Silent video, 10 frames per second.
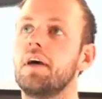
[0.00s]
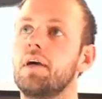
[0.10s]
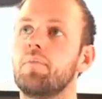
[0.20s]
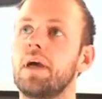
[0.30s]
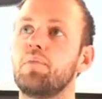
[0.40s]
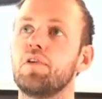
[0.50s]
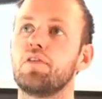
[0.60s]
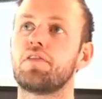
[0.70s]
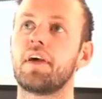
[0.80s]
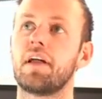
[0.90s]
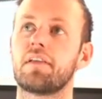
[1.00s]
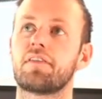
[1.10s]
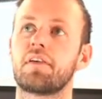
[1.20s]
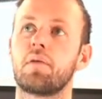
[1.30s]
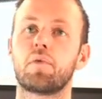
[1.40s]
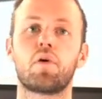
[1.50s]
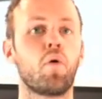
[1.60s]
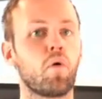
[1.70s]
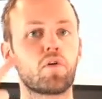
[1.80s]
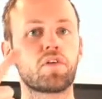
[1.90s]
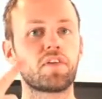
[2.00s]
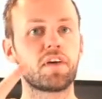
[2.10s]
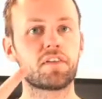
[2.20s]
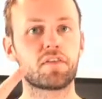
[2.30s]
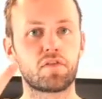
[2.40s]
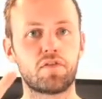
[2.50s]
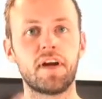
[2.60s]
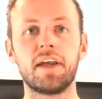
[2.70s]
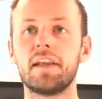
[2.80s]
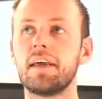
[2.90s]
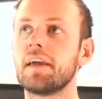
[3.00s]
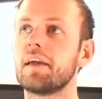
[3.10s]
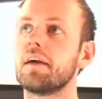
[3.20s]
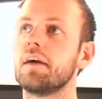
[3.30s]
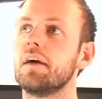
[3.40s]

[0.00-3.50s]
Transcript: maybe you sell some courses or training,